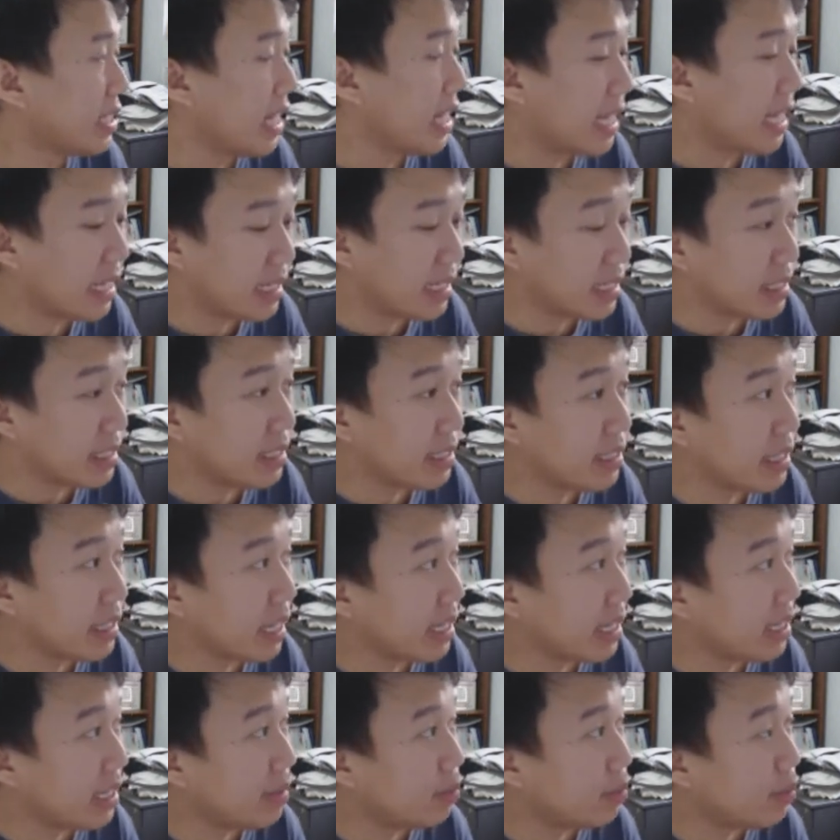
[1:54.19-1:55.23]
let us
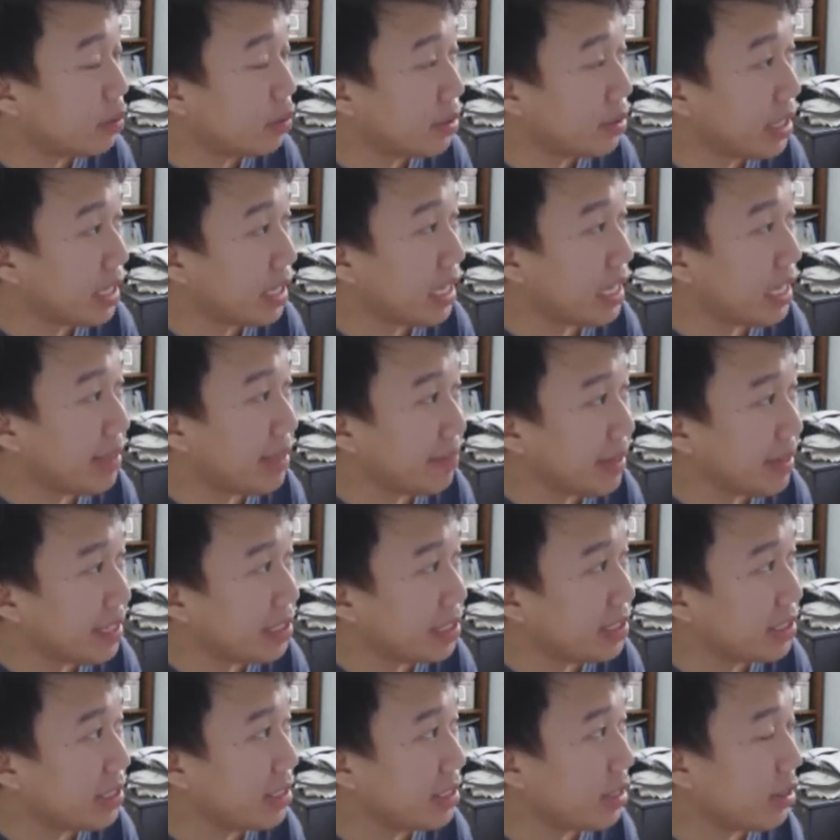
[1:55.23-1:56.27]
start inputting
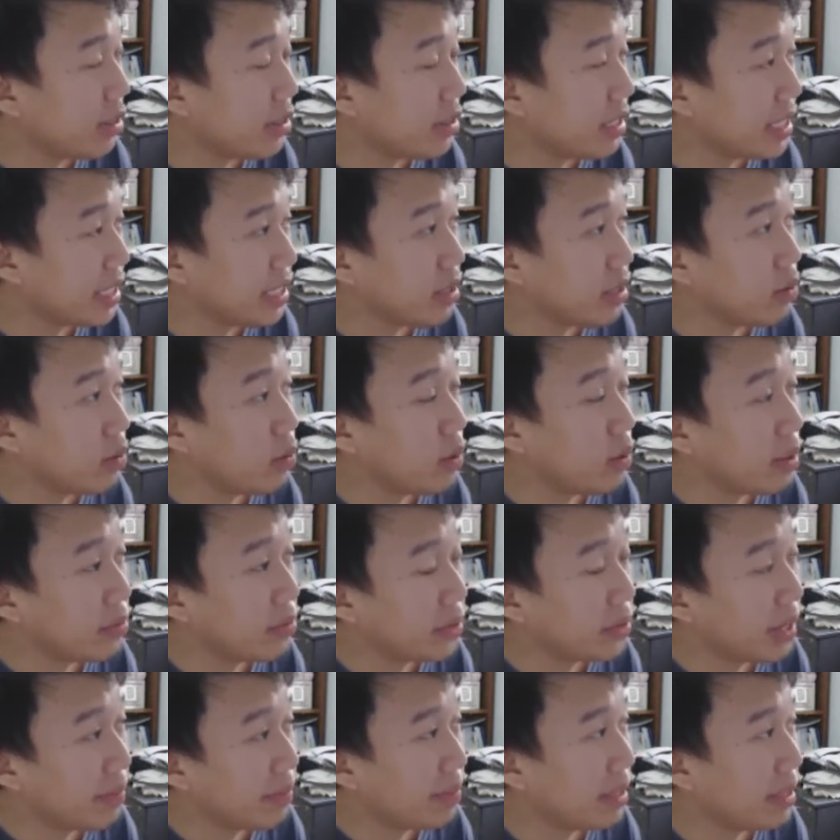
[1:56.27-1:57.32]
images into our
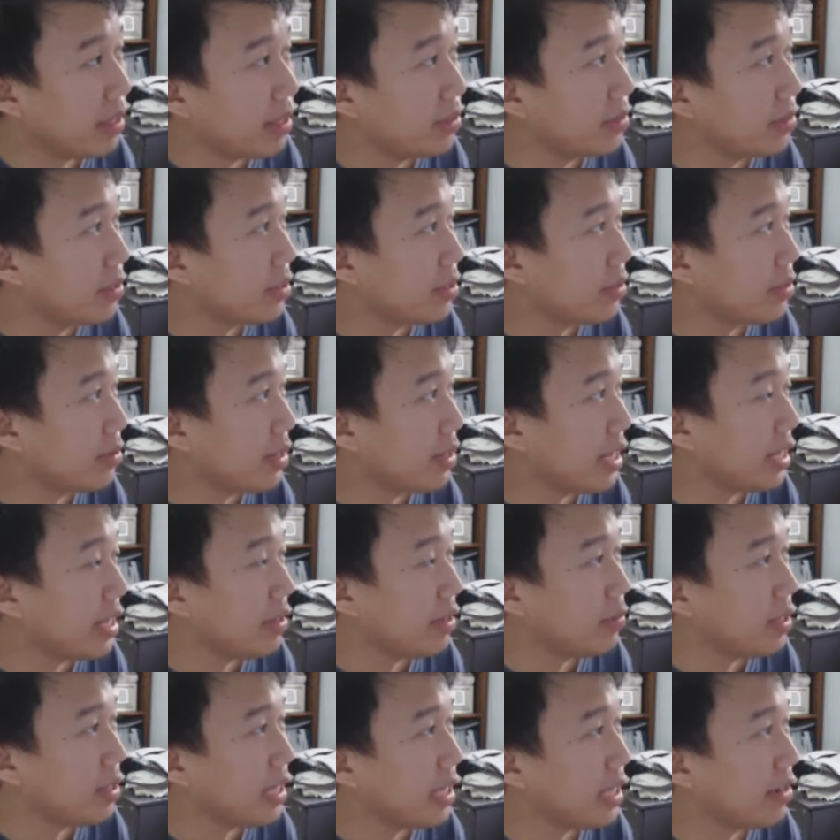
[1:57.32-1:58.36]
thumbnail so that
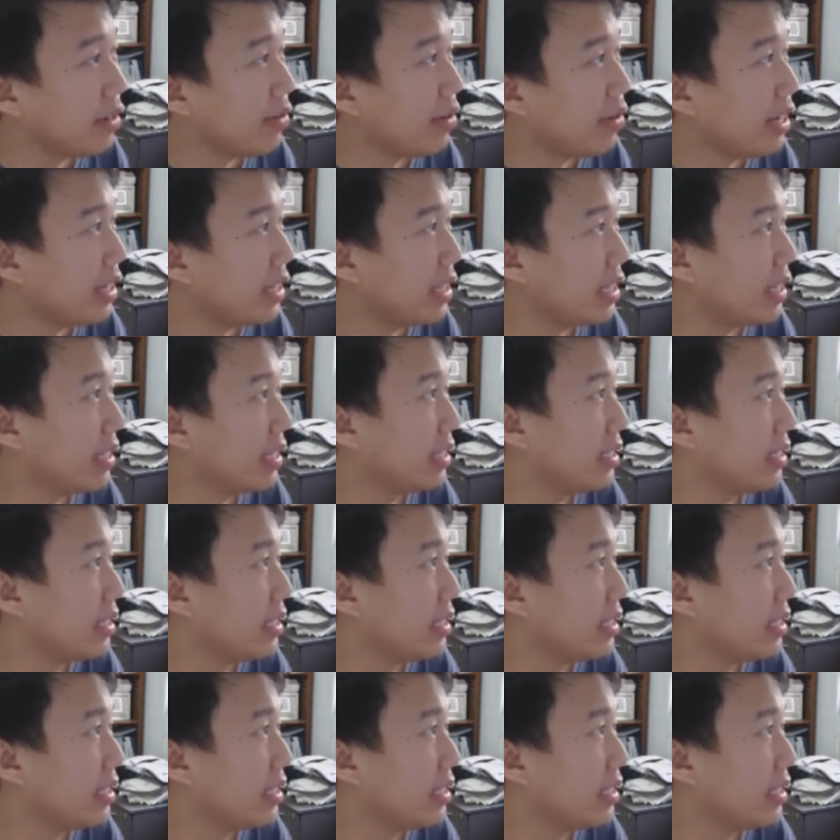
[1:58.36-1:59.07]
we can create it.